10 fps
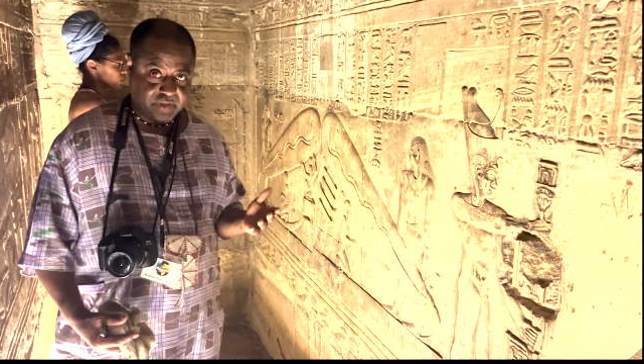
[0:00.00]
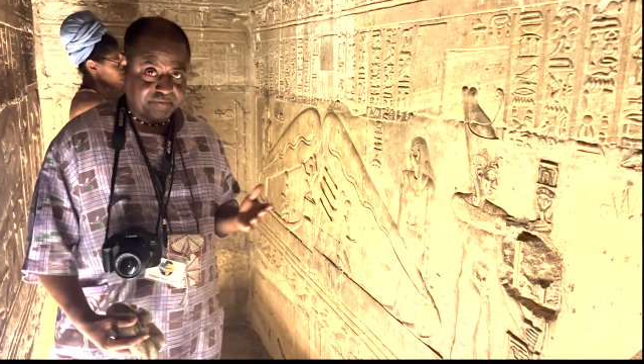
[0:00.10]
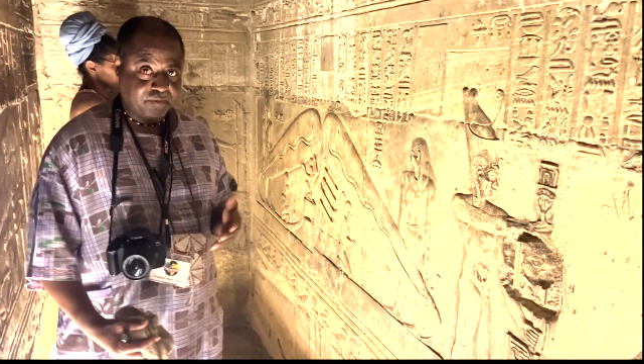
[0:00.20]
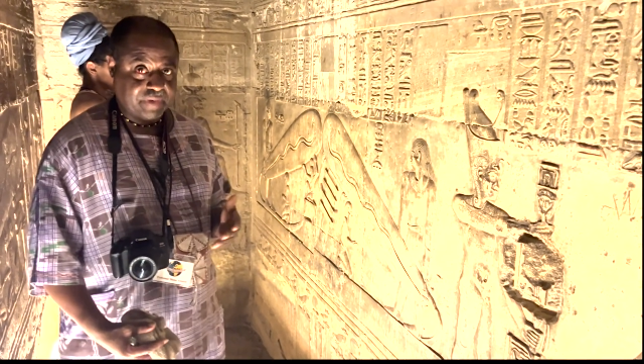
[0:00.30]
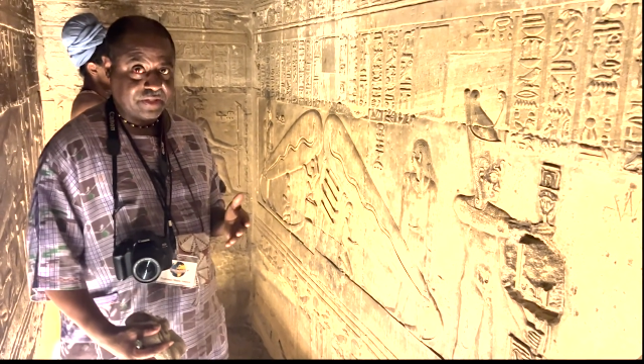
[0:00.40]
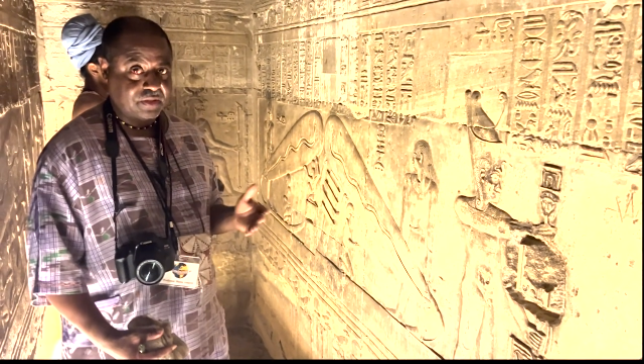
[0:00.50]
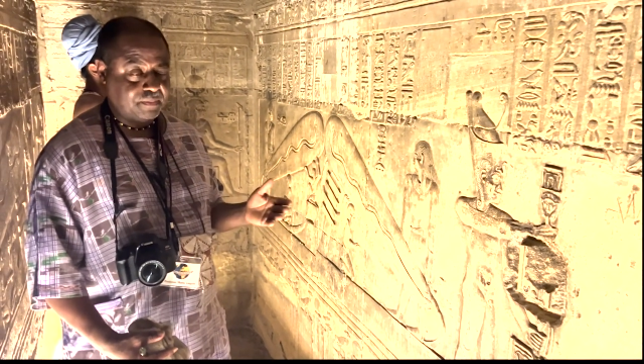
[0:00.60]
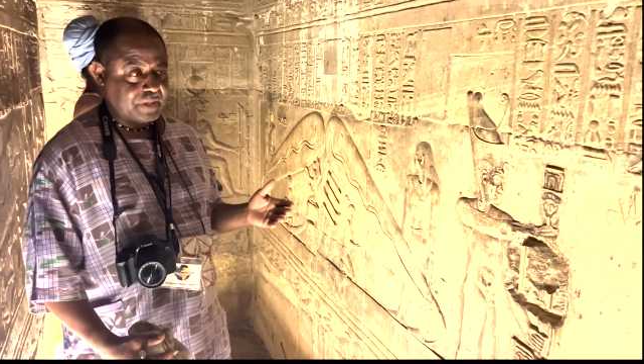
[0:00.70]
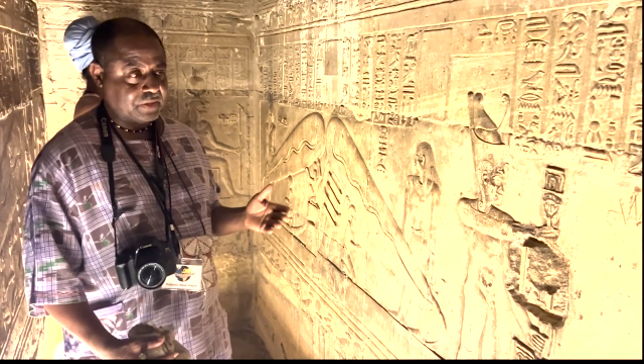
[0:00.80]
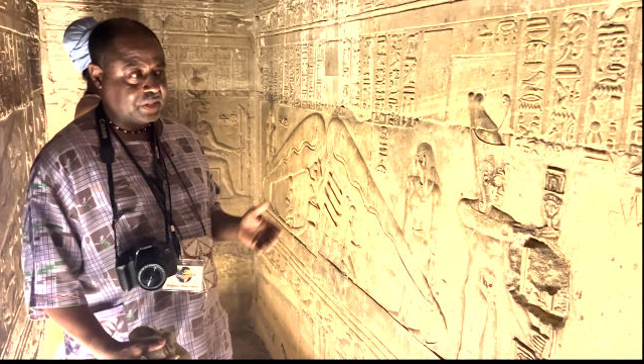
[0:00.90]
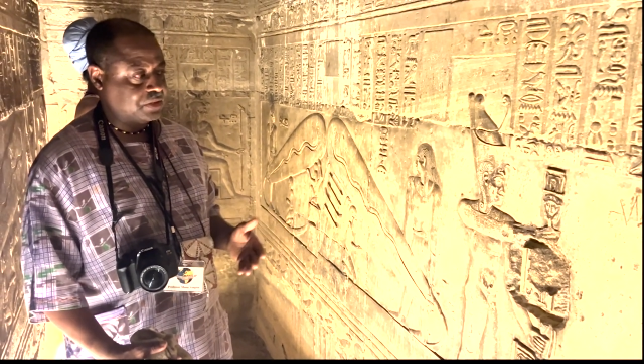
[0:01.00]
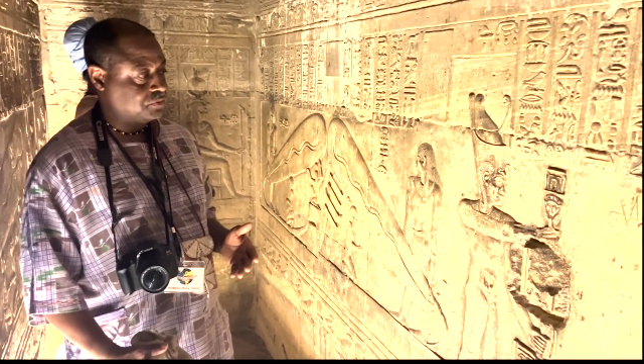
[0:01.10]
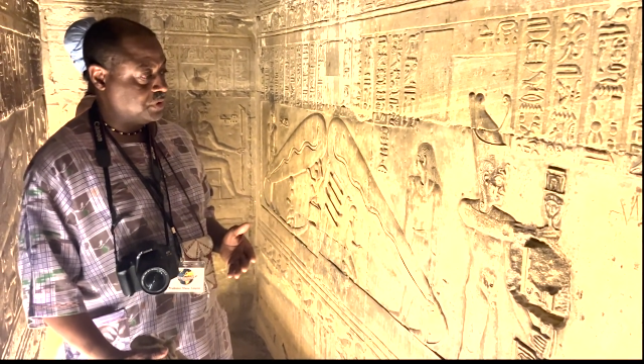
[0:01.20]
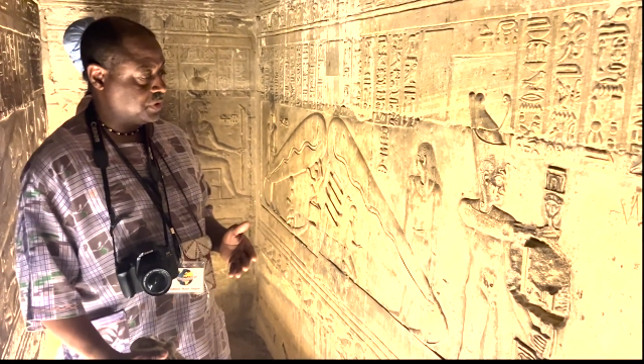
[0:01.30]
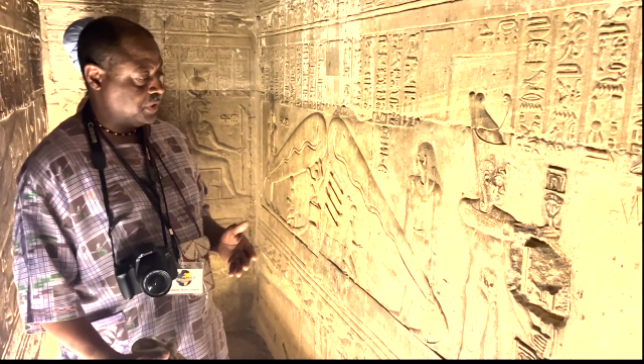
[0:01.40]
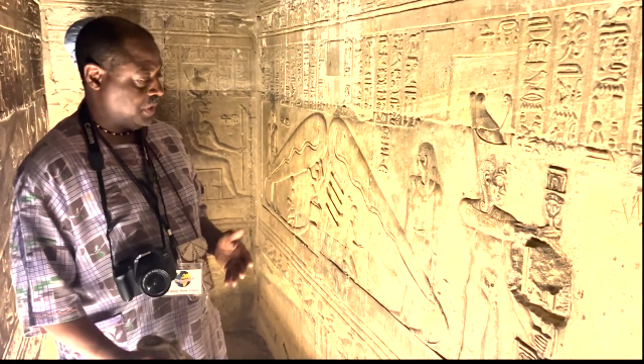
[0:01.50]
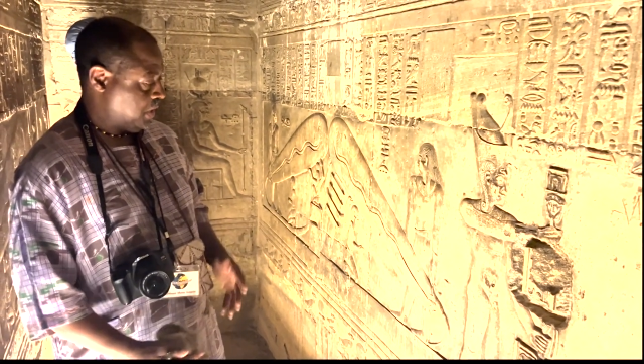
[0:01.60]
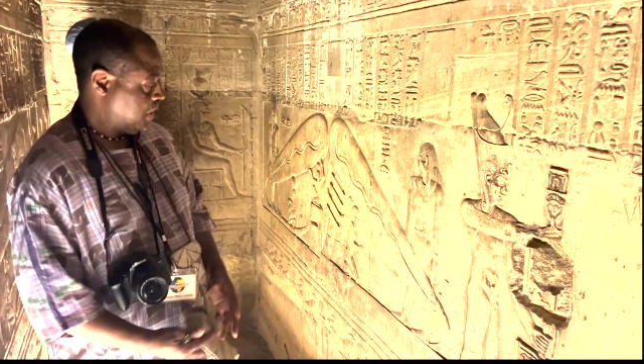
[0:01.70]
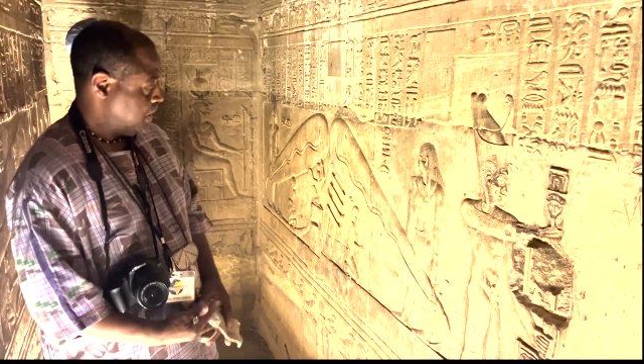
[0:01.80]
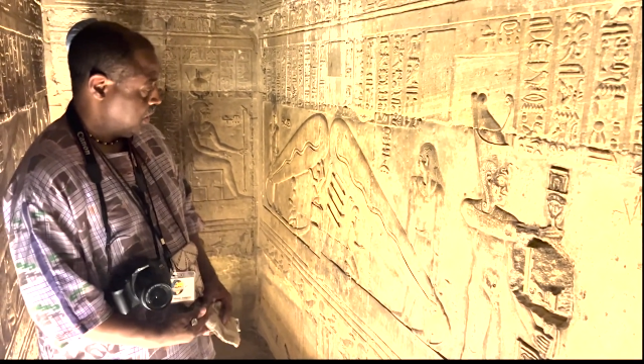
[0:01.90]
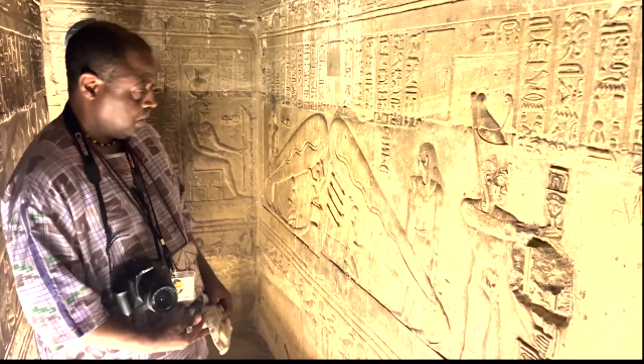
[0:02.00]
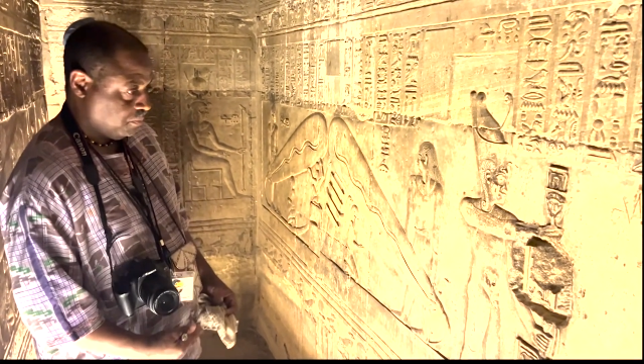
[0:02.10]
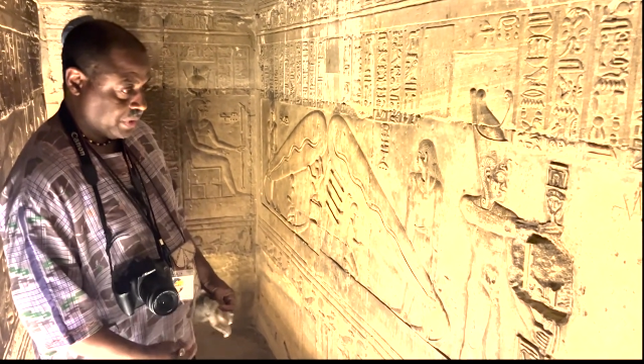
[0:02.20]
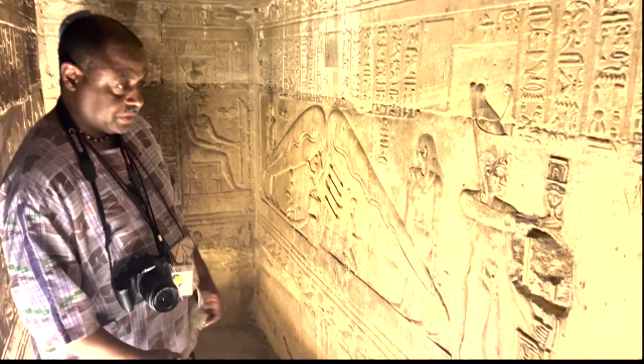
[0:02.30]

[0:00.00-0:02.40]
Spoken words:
information about electricity. But